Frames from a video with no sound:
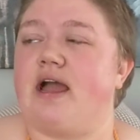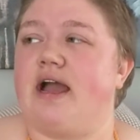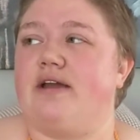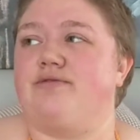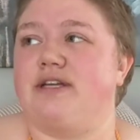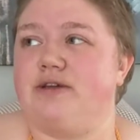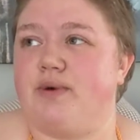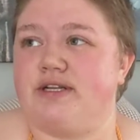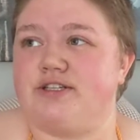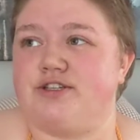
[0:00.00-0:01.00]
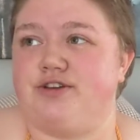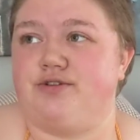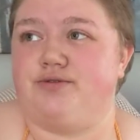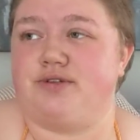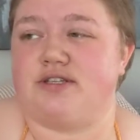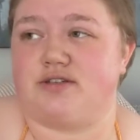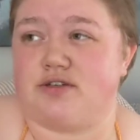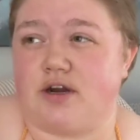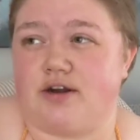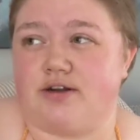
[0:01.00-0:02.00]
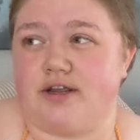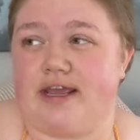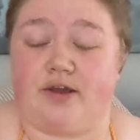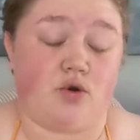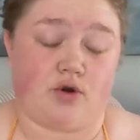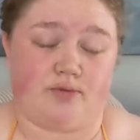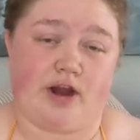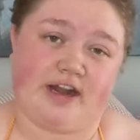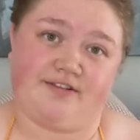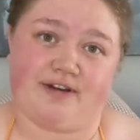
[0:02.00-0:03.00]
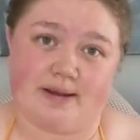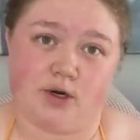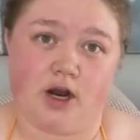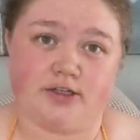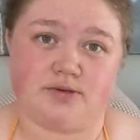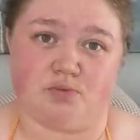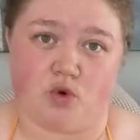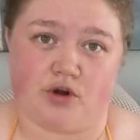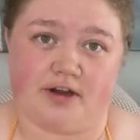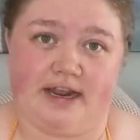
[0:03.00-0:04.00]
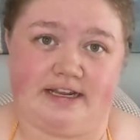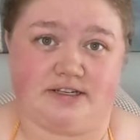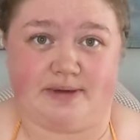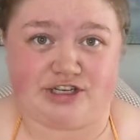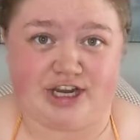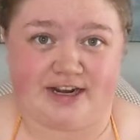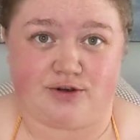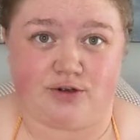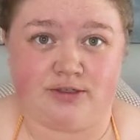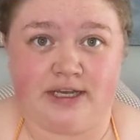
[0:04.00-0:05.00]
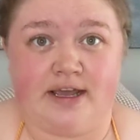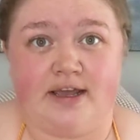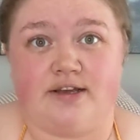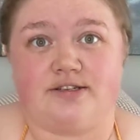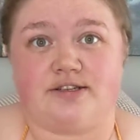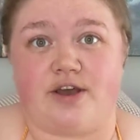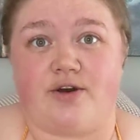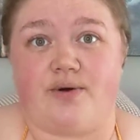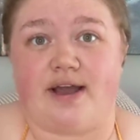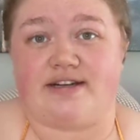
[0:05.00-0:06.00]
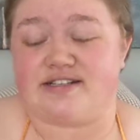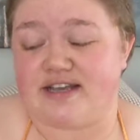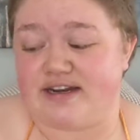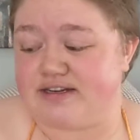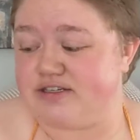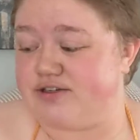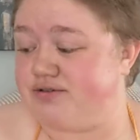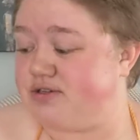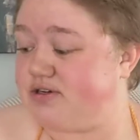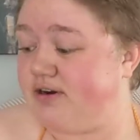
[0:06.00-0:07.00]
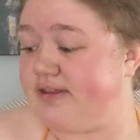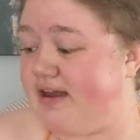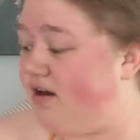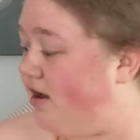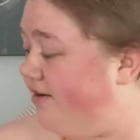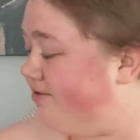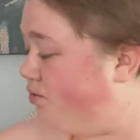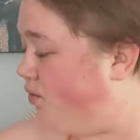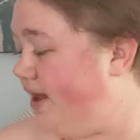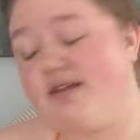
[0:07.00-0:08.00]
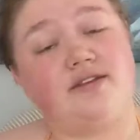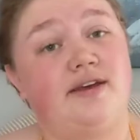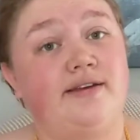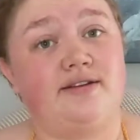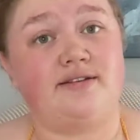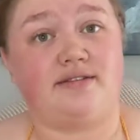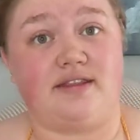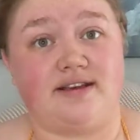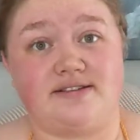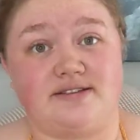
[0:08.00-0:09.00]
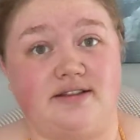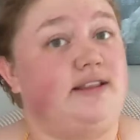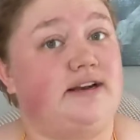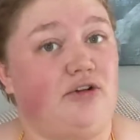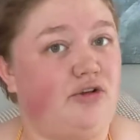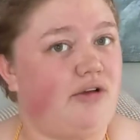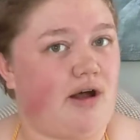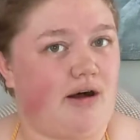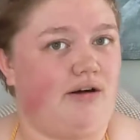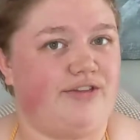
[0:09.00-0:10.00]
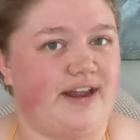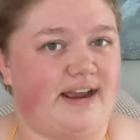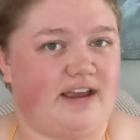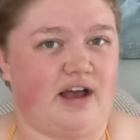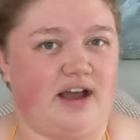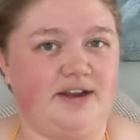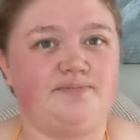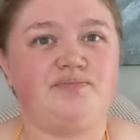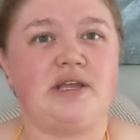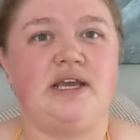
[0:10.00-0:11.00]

I really wanted to start incorporating fiber arts more into my channel. So I decided to start that off with this little haul that I got.